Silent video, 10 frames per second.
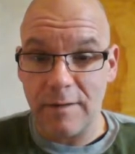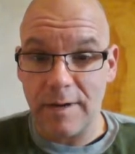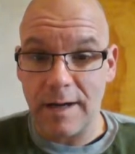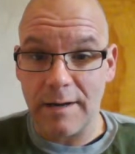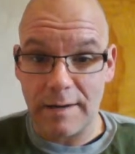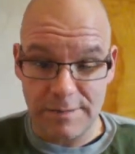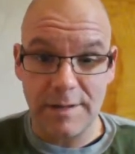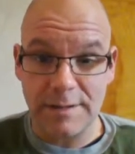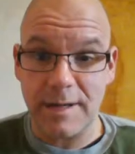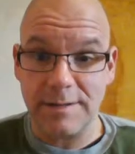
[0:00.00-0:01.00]
but I was
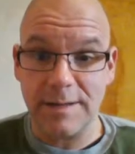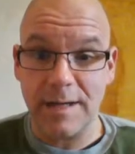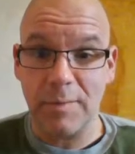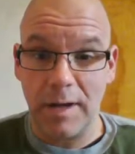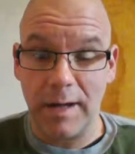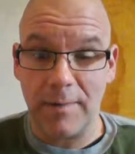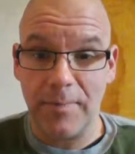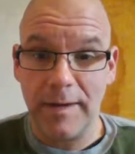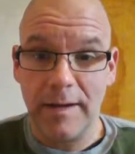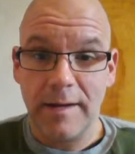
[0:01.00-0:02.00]
going to say the same thing,